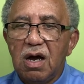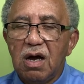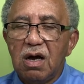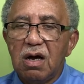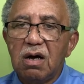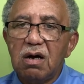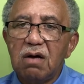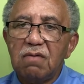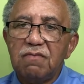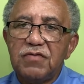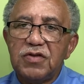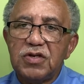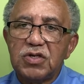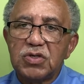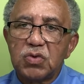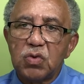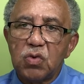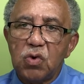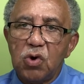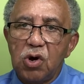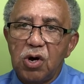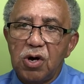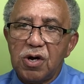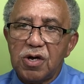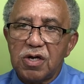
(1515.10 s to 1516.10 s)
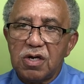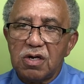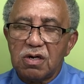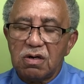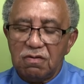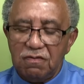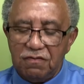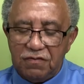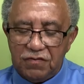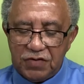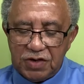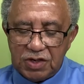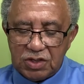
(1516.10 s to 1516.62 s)
of this
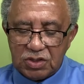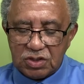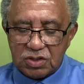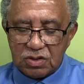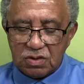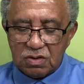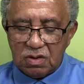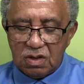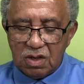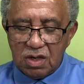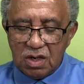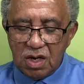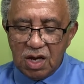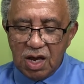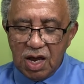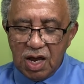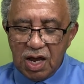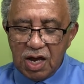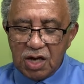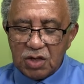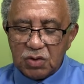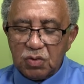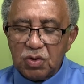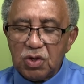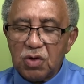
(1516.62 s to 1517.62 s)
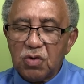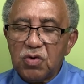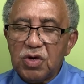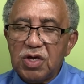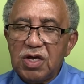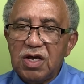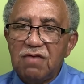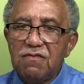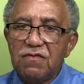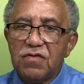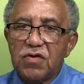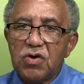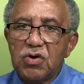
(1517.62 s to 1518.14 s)
royal official as we
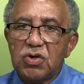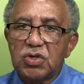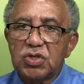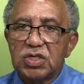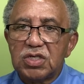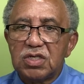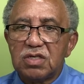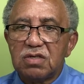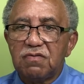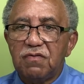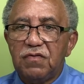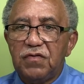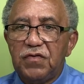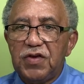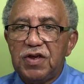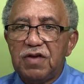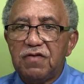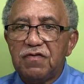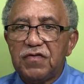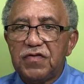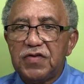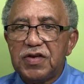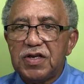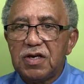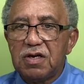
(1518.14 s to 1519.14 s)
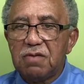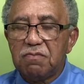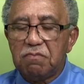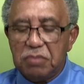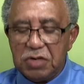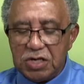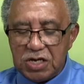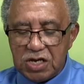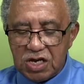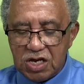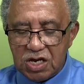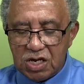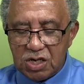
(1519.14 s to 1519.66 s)
read verses
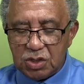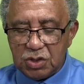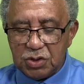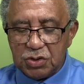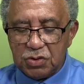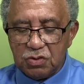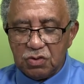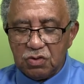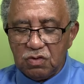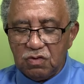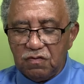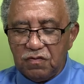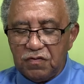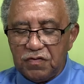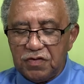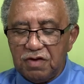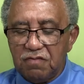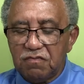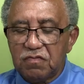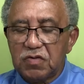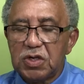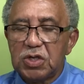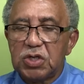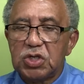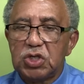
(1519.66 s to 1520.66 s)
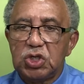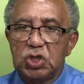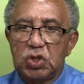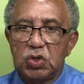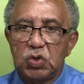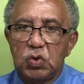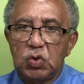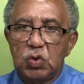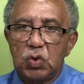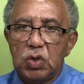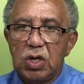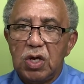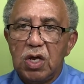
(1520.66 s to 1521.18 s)
50b through
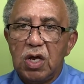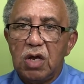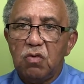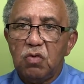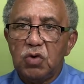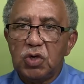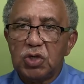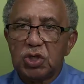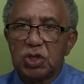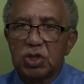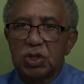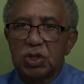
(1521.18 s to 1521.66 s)
52, which